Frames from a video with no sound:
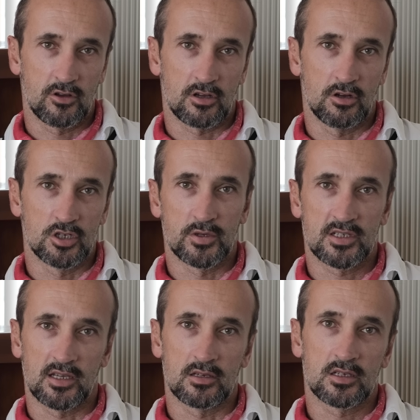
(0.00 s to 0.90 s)
got
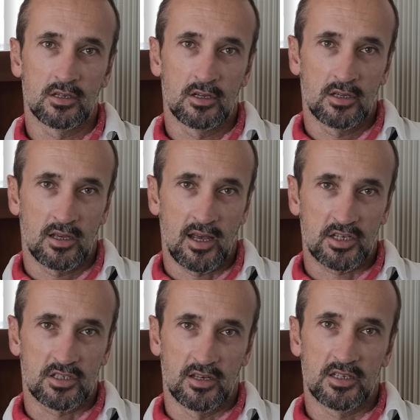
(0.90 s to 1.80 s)
100%
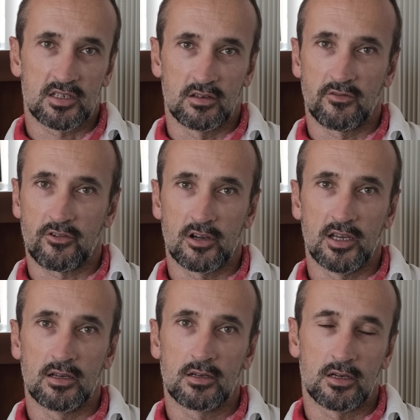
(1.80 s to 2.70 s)
accident incident
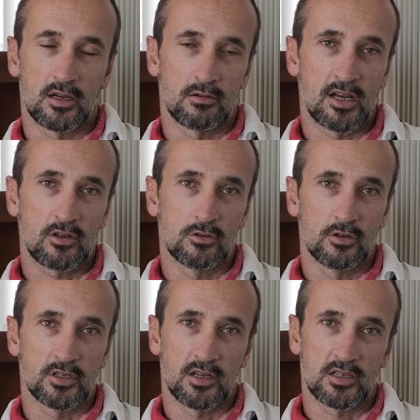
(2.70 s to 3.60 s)
free
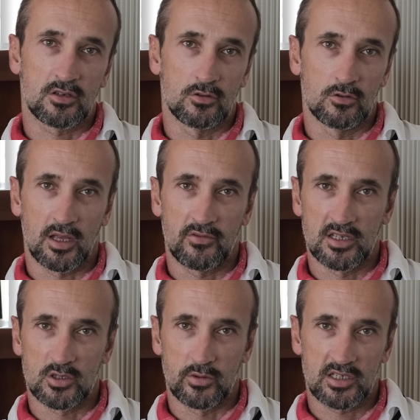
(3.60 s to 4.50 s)
record in our school ever
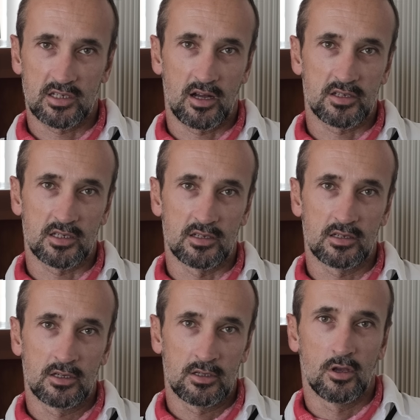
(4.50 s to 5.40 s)
since we've started.
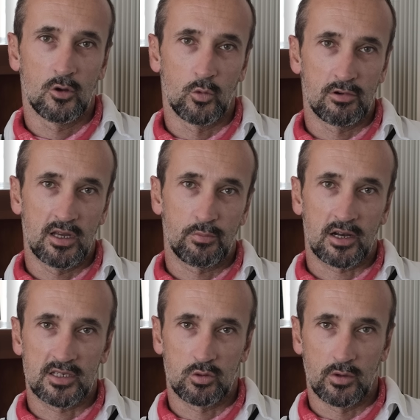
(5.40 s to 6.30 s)
We really
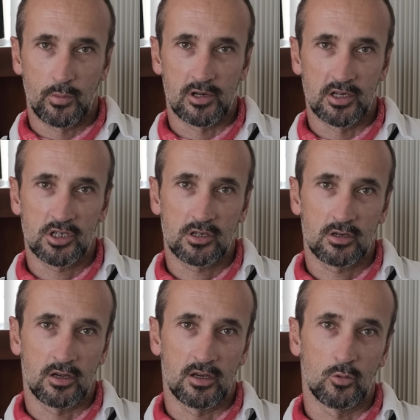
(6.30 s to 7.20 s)
practice what we preach
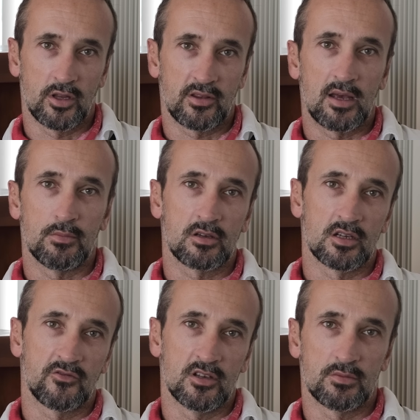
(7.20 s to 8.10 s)
with that,
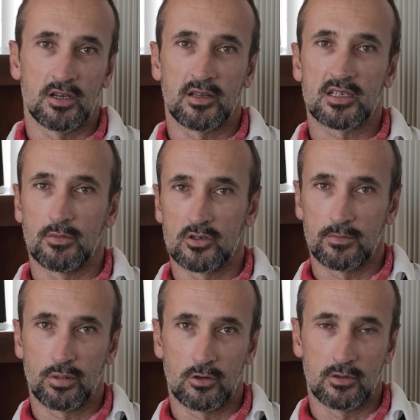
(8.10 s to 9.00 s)
because fundamentally that's the most
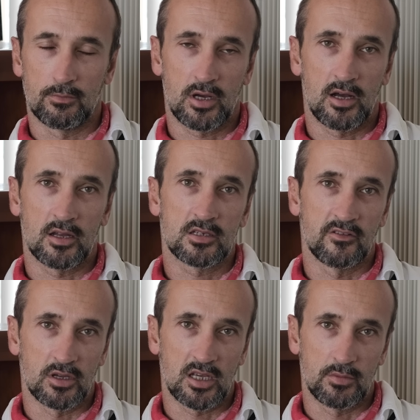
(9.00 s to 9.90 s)
important part
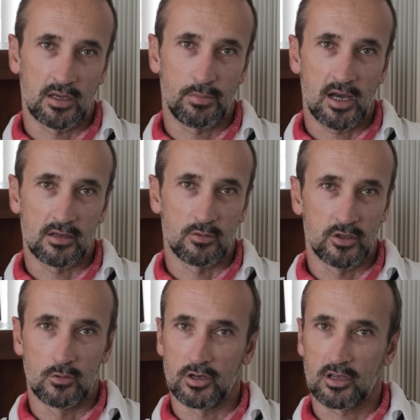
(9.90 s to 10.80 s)
of becoming a pilot.
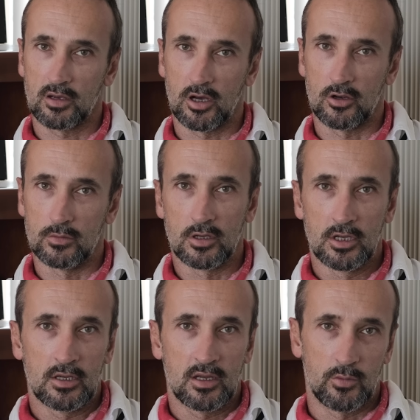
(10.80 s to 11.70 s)
We all want to come home,
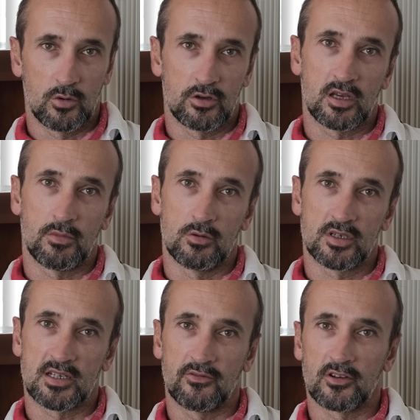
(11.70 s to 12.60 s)
and we want to come home
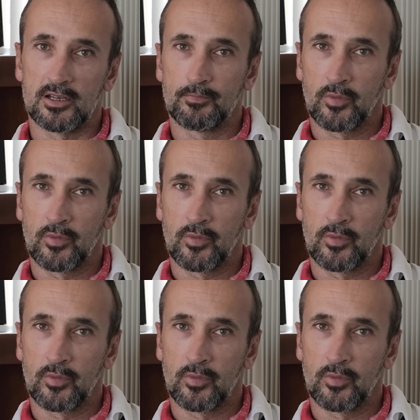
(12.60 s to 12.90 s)
safely.